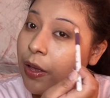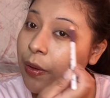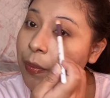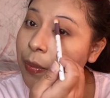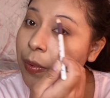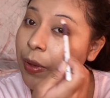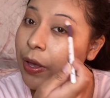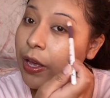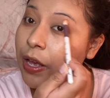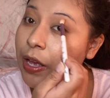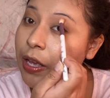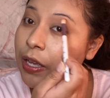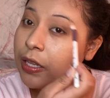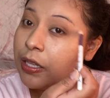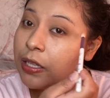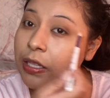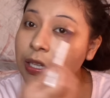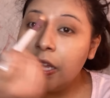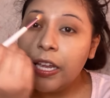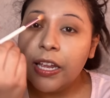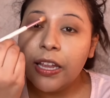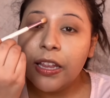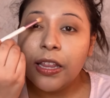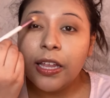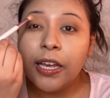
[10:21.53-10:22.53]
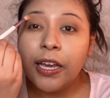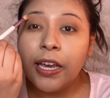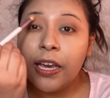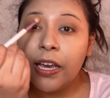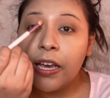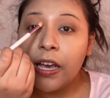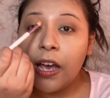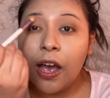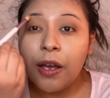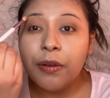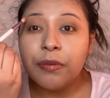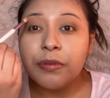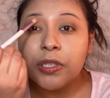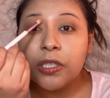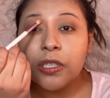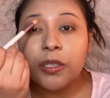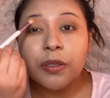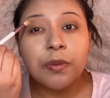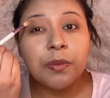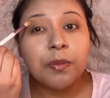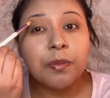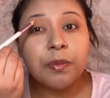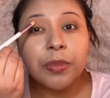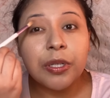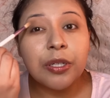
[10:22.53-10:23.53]
But lately, I've
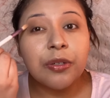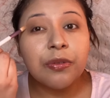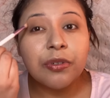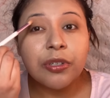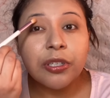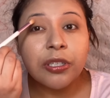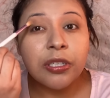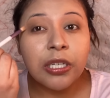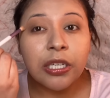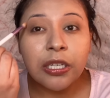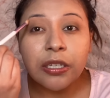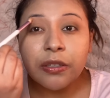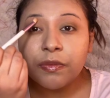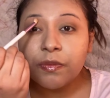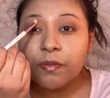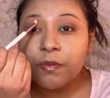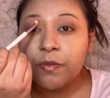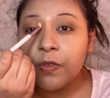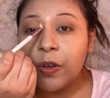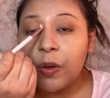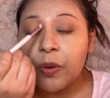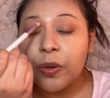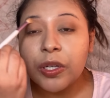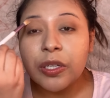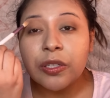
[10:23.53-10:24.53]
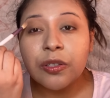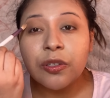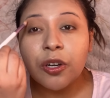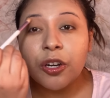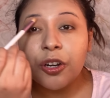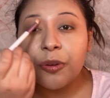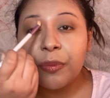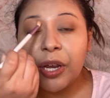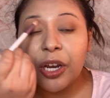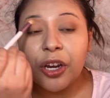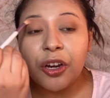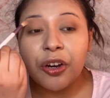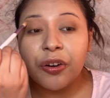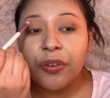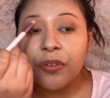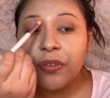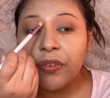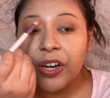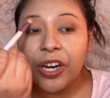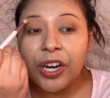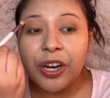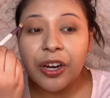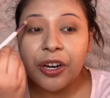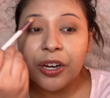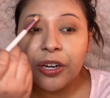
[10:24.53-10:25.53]
just been really focused on my
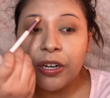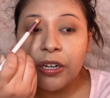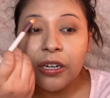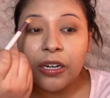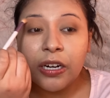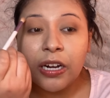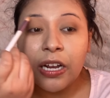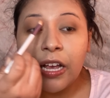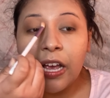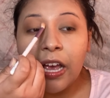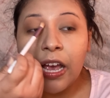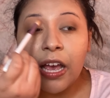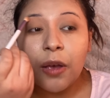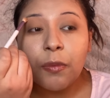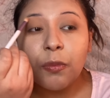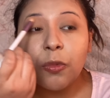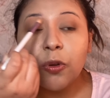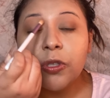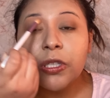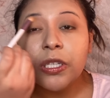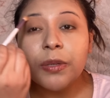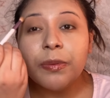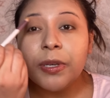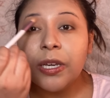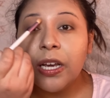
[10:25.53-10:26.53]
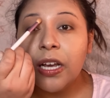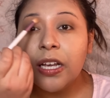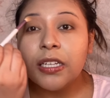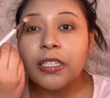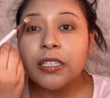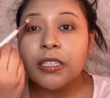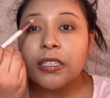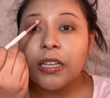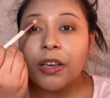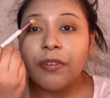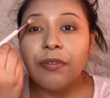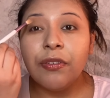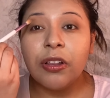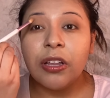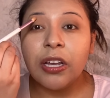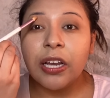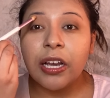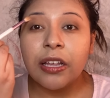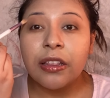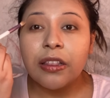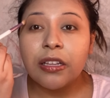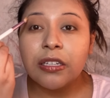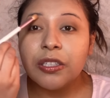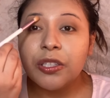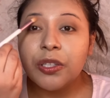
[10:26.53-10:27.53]
career, mostly because I feel like
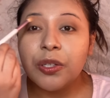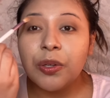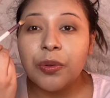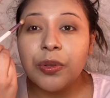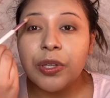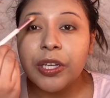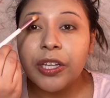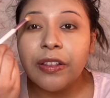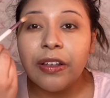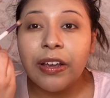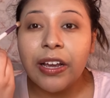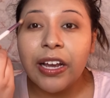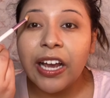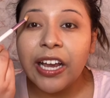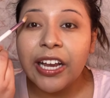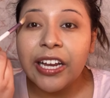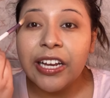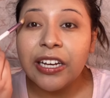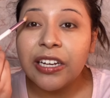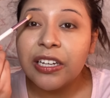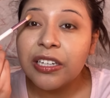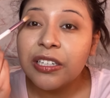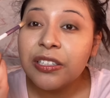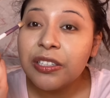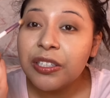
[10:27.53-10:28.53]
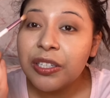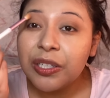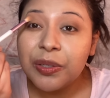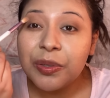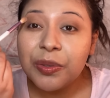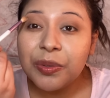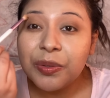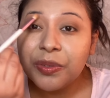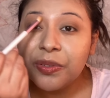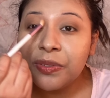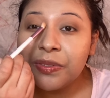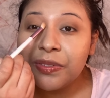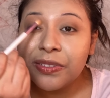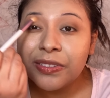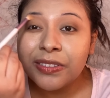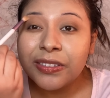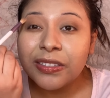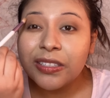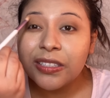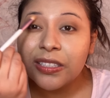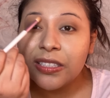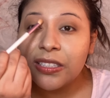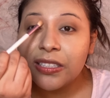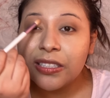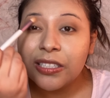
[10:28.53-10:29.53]
that's the only thing I could do.
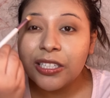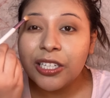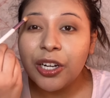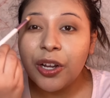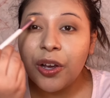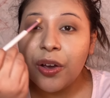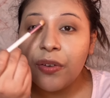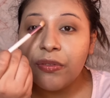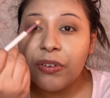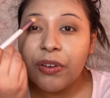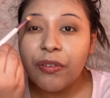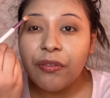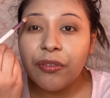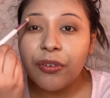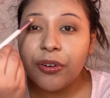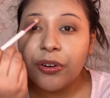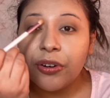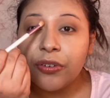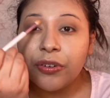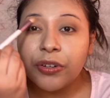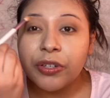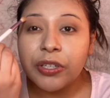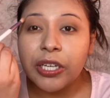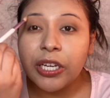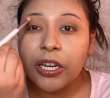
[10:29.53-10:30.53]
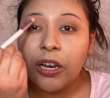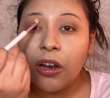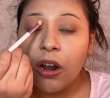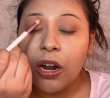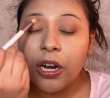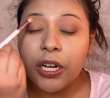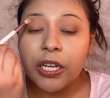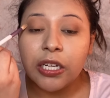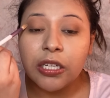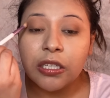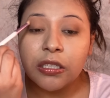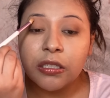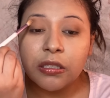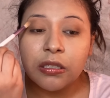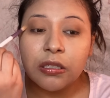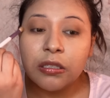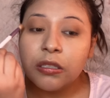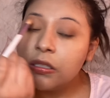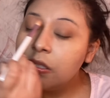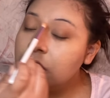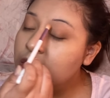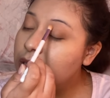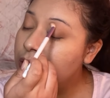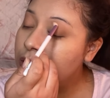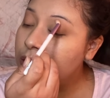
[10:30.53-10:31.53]
I've never really gotten
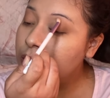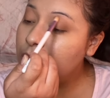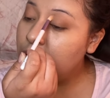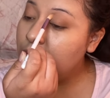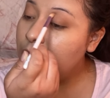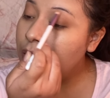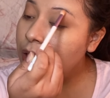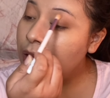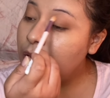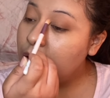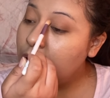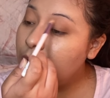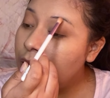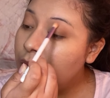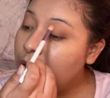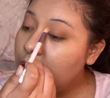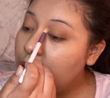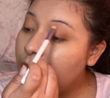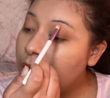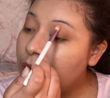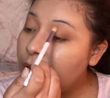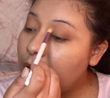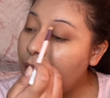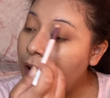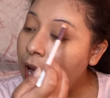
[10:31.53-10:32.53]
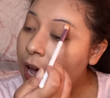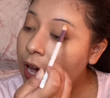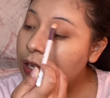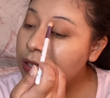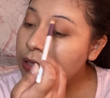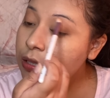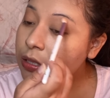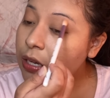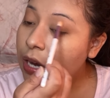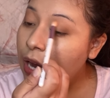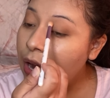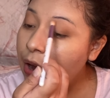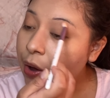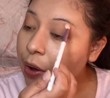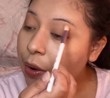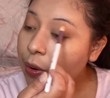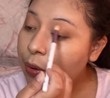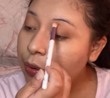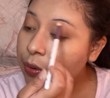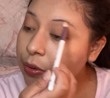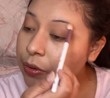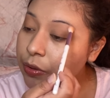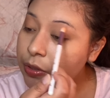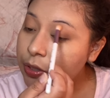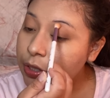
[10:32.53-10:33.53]
asked
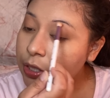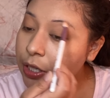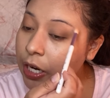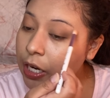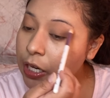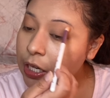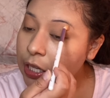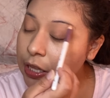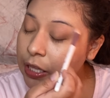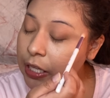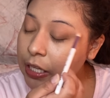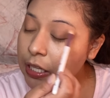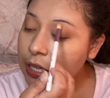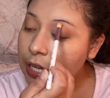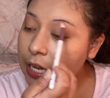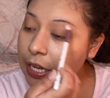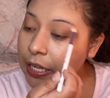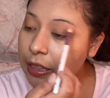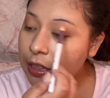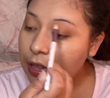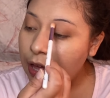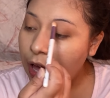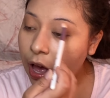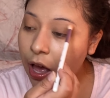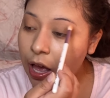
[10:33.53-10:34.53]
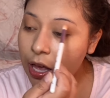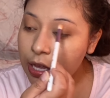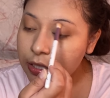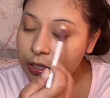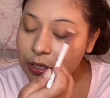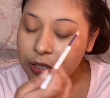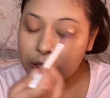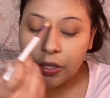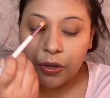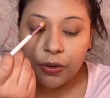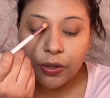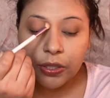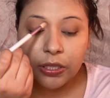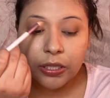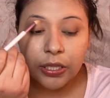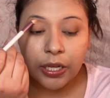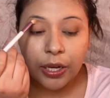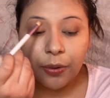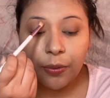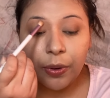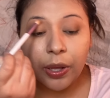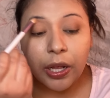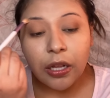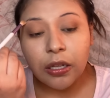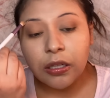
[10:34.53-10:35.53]
out or anything like that. So it's
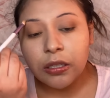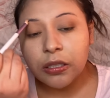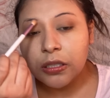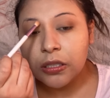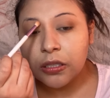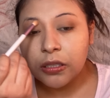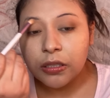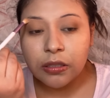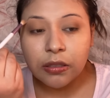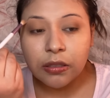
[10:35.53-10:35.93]
like, well,